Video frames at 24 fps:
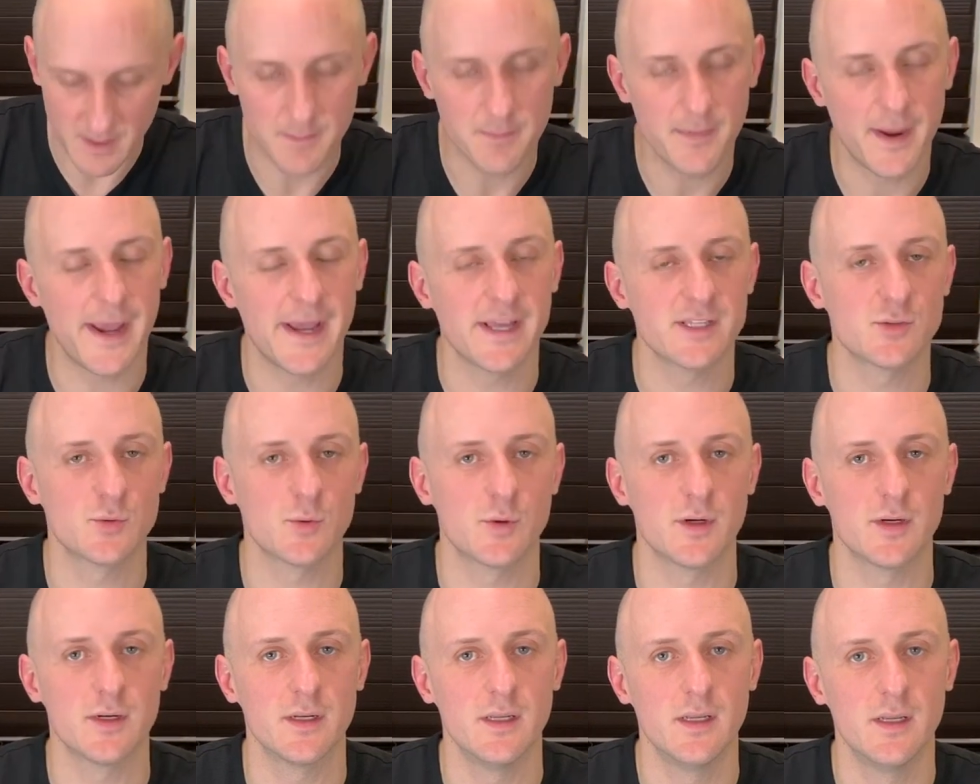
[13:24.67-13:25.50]
my
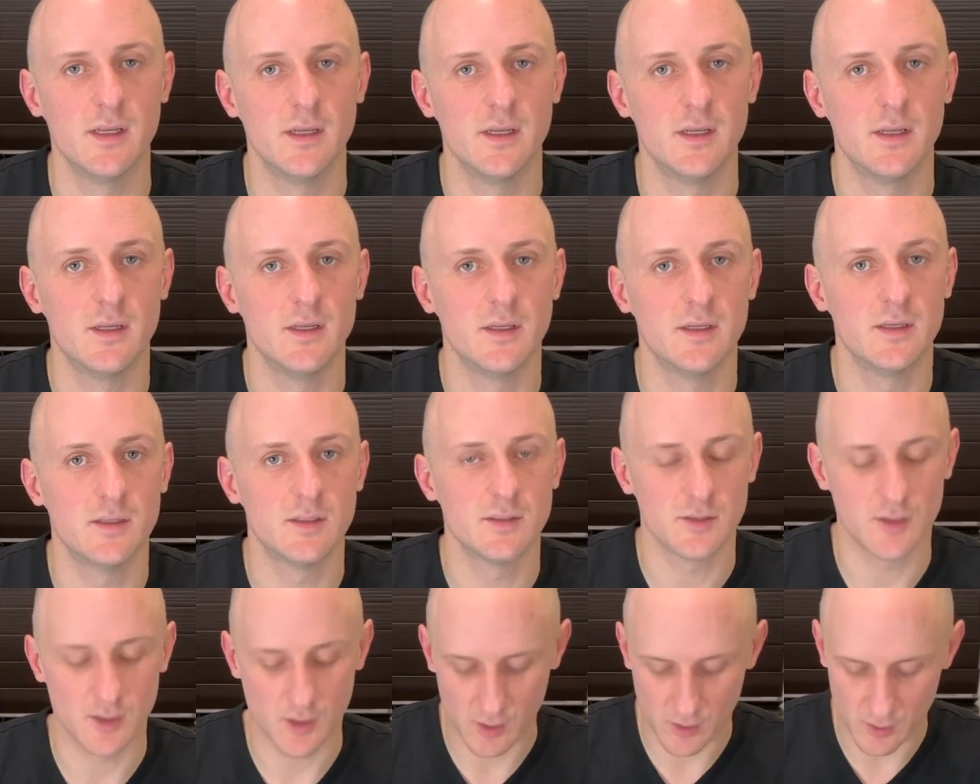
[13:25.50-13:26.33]
password.
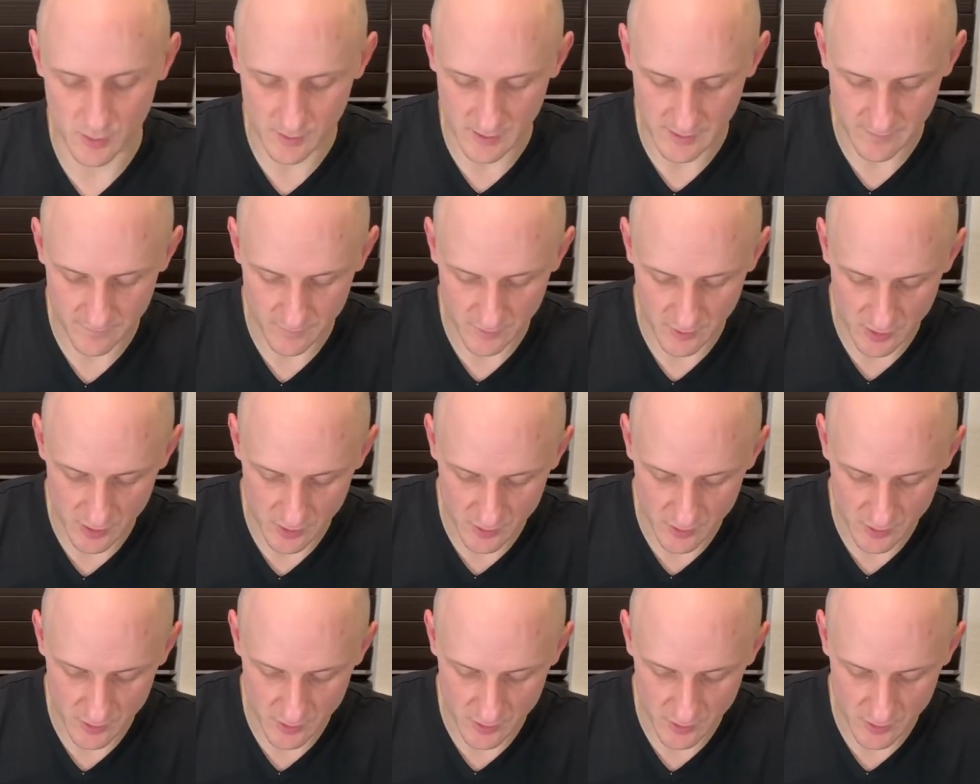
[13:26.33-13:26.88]
So if you're